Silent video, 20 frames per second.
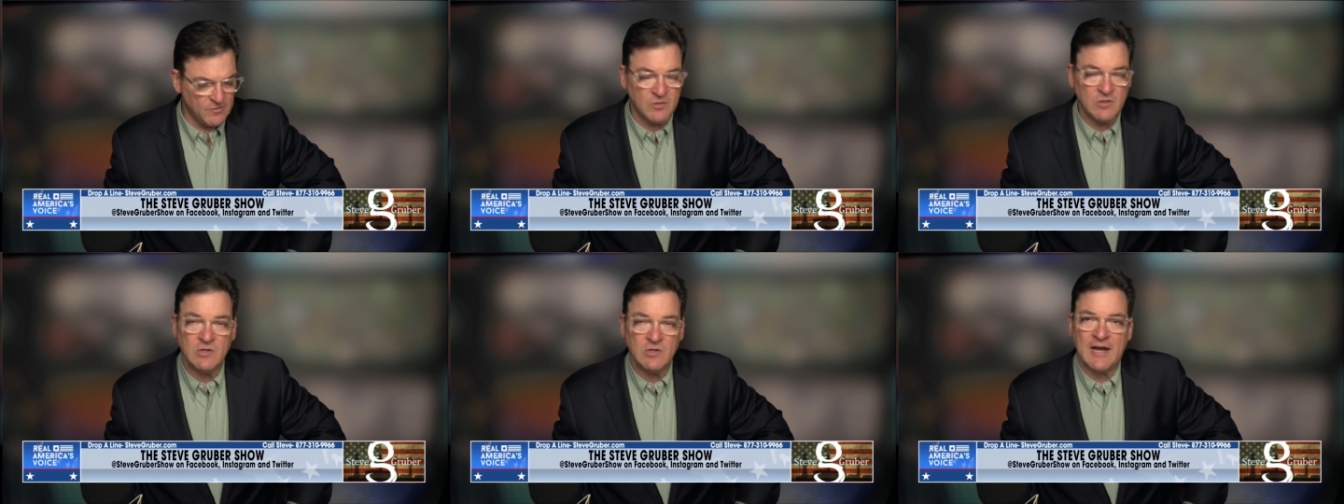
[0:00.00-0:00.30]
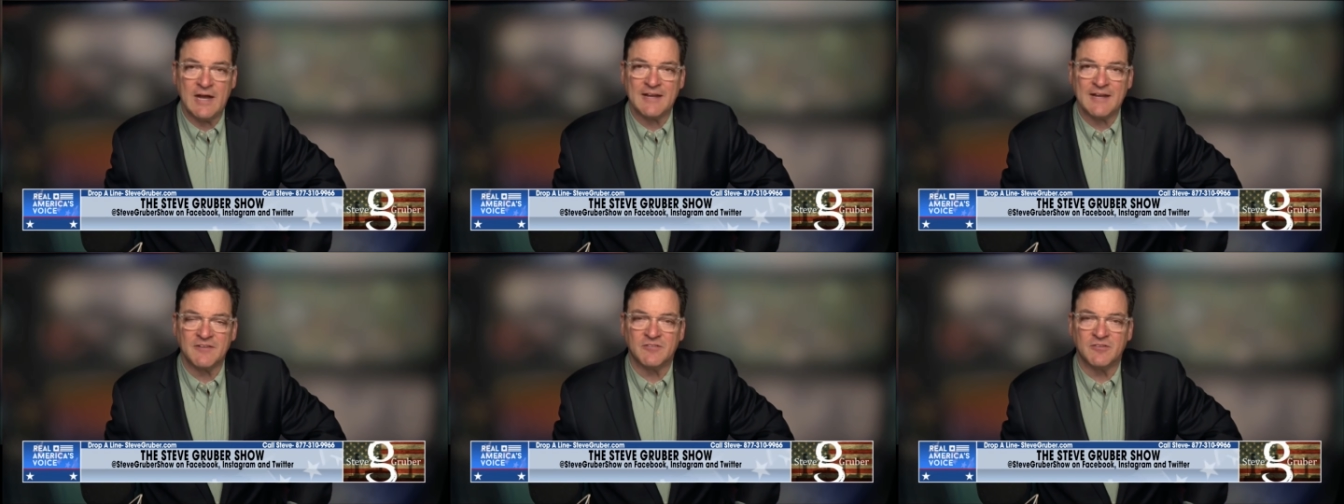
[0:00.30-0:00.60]

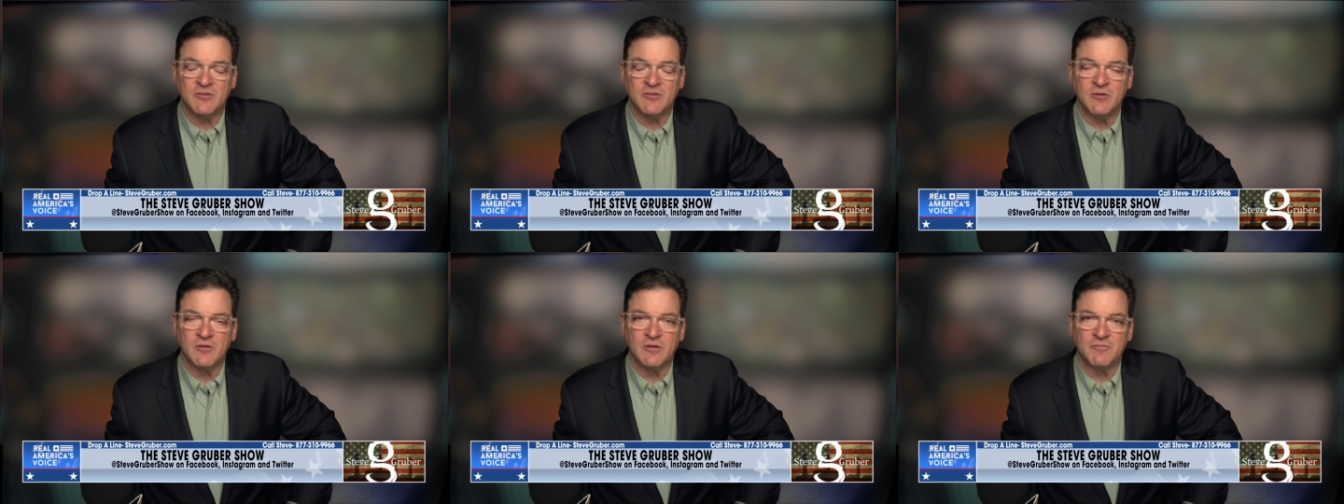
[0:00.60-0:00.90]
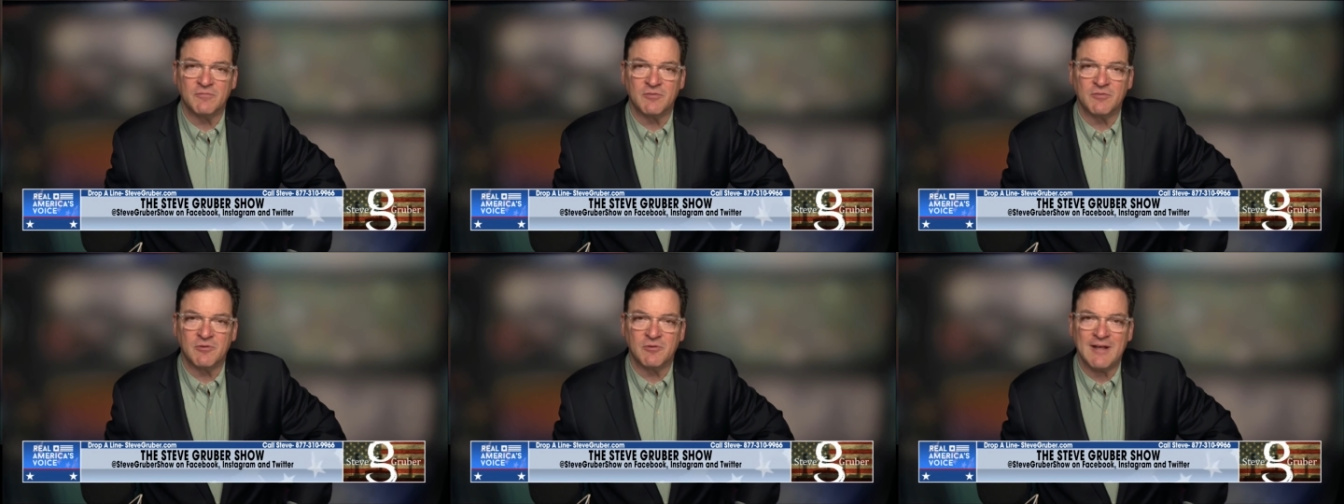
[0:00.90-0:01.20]
Wuhan Institute
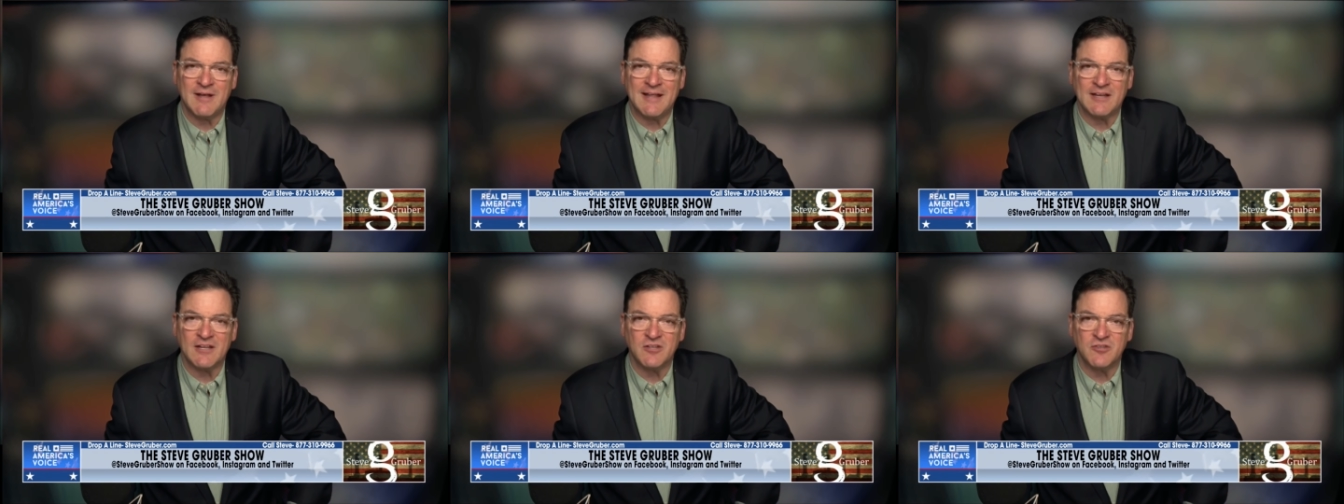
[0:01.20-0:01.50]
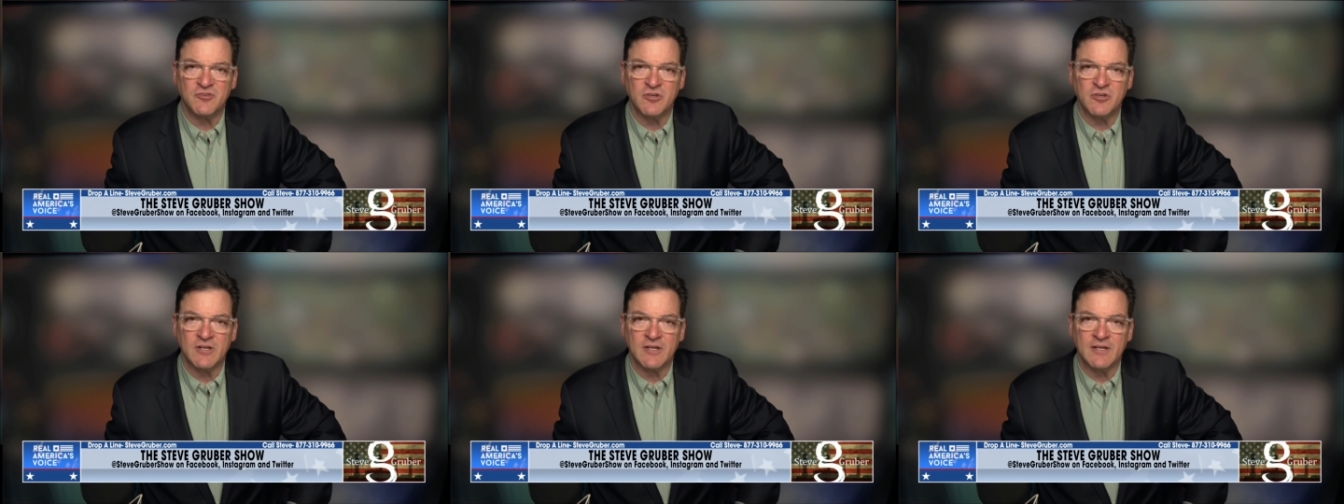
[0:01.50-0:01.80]
of
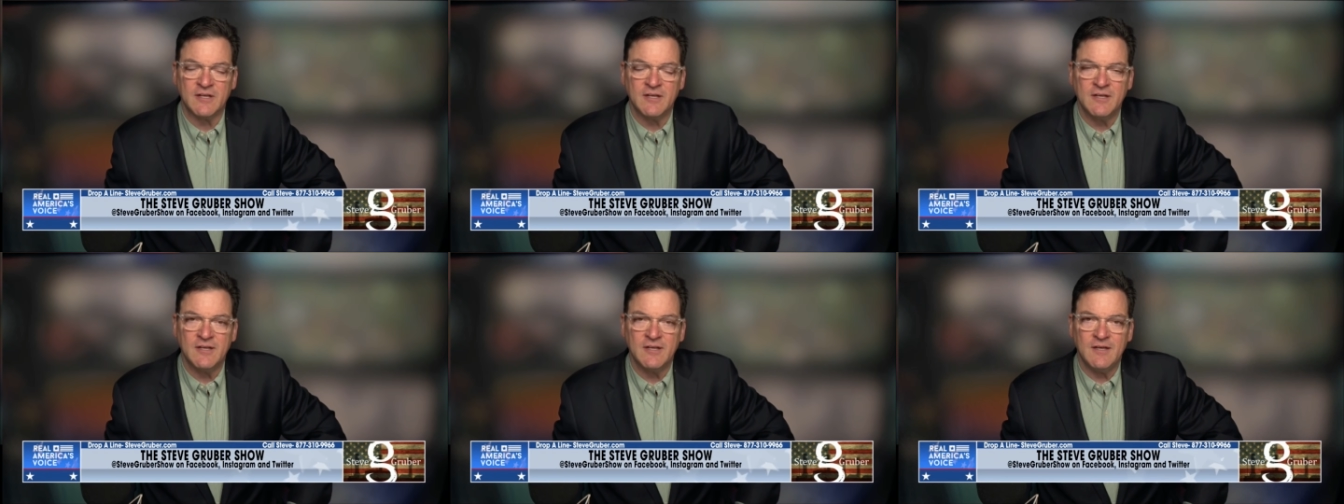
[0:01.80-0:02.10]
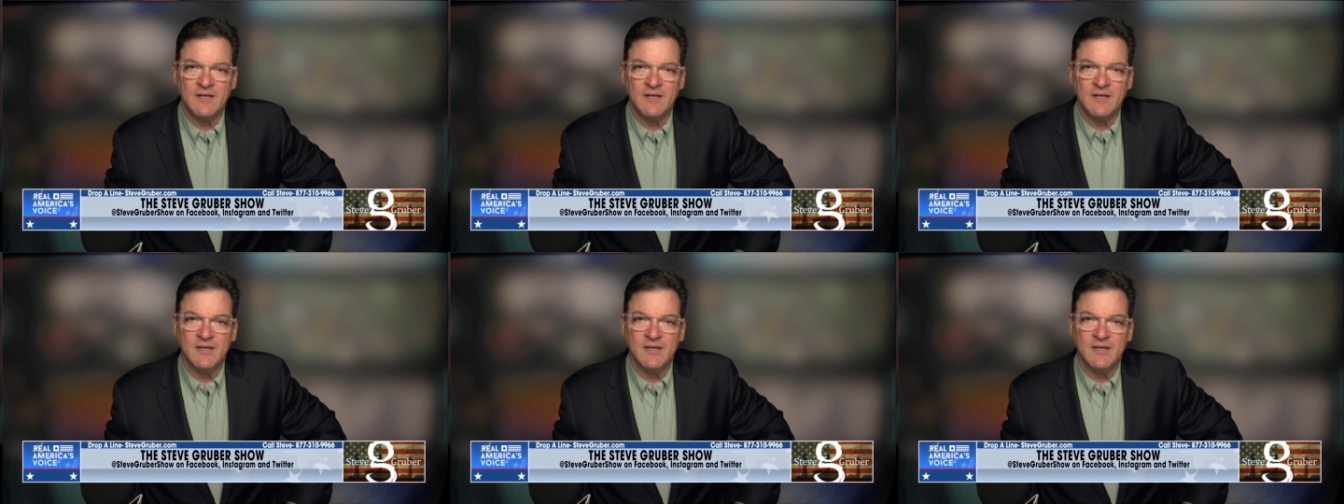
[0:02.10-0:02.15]
Virology.